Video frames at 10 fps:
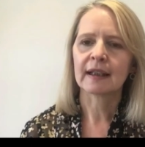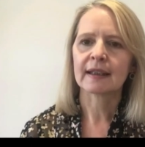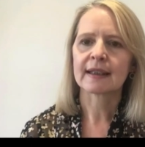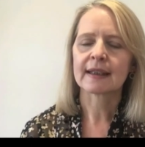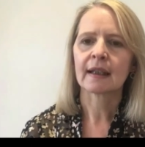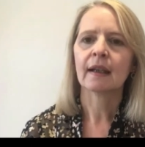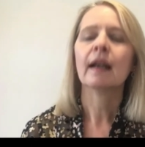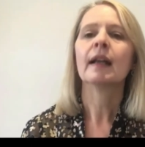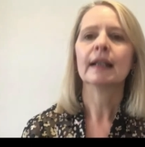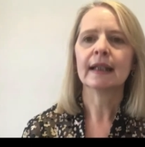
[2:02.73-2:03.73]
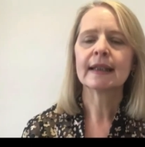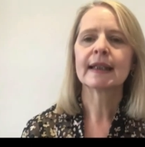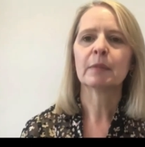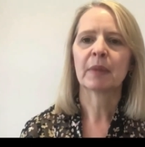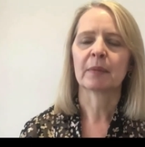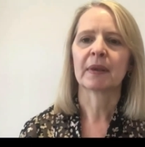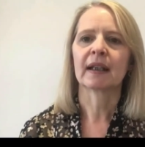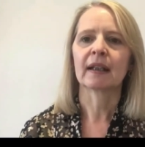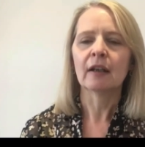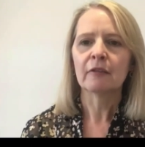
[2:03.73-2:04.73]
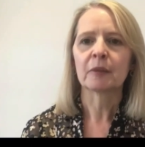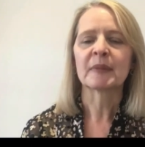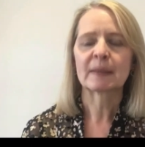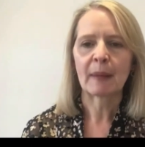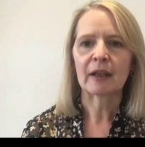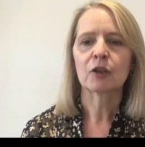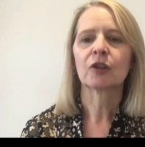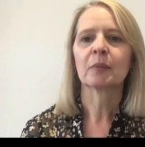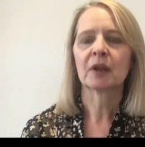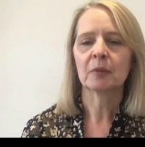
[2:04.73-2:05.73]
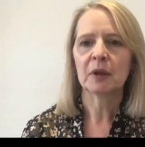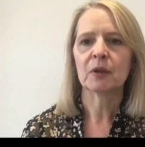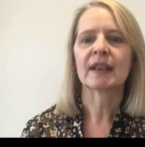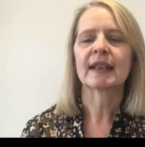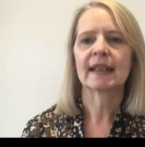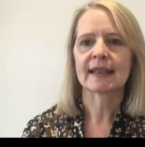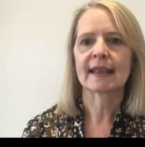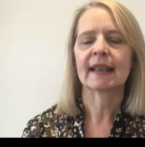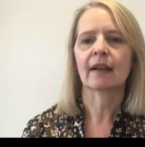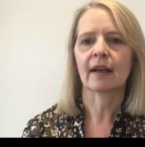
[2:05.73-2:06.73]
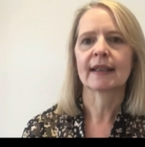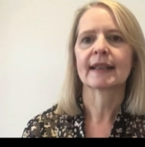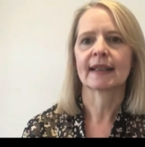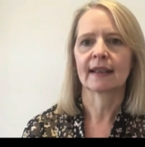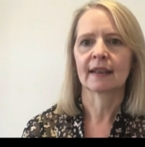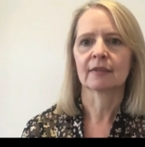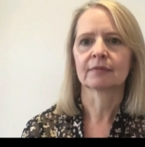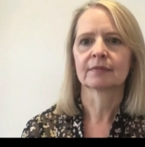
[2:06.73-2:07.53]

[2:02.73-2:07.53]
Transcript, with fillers: is Lyndsey Bibby from Spectrum Community CIC.